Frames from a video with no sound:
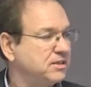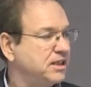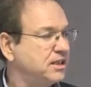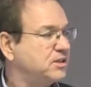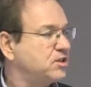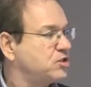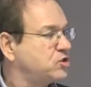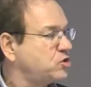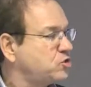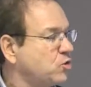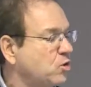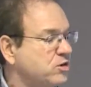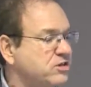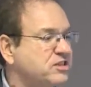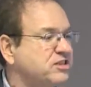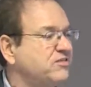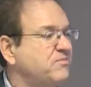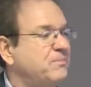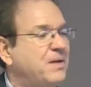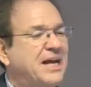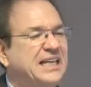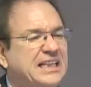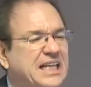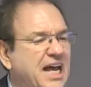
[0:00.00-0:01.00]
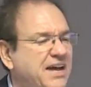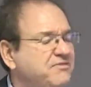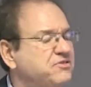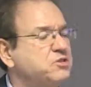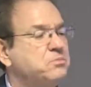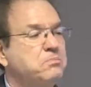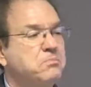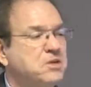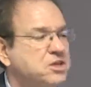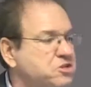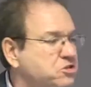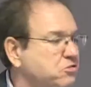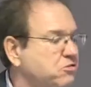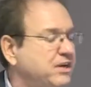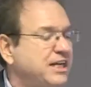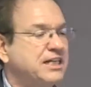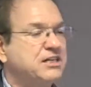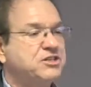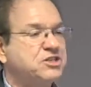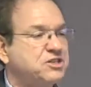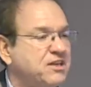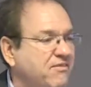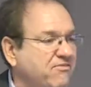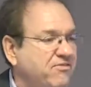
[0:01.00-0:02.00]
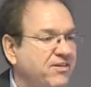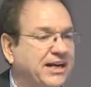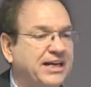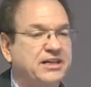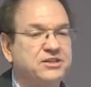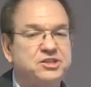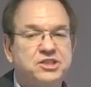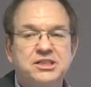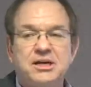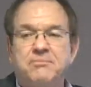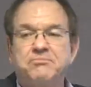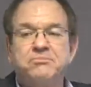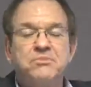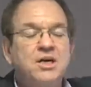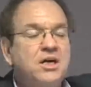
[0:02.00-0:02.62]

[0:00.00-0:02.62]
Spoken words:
that the source of my life's misery and suffering is